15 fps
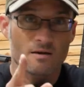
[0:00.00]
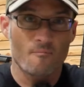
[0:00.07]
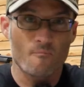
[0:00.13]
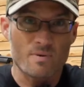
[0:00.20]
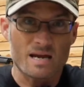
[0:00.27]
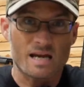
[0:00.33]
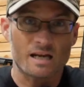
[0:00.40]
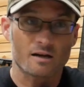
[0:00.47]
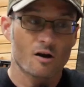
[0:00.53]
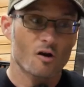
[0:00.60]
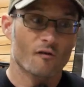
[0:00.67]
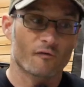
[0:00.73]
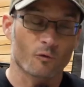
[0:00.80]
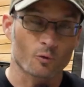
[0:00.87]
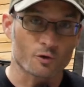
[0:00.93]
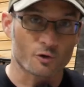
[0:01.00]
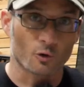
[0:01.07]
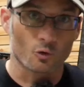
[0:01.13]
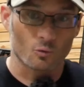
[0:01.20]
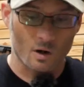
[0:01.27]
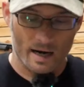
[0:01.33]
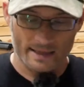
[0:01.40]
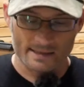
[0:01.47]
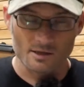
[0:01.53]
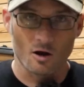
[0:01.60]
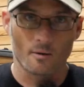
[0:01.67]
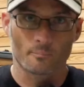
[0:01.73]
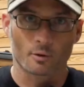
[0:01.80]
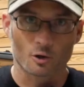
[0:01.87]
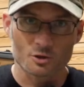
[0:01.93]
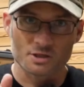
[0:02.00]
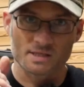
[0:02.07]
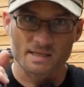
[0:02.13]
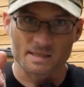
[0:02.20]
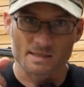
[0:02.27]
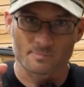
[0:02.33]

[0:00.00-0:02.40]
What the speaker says: mean for your rights on purchasing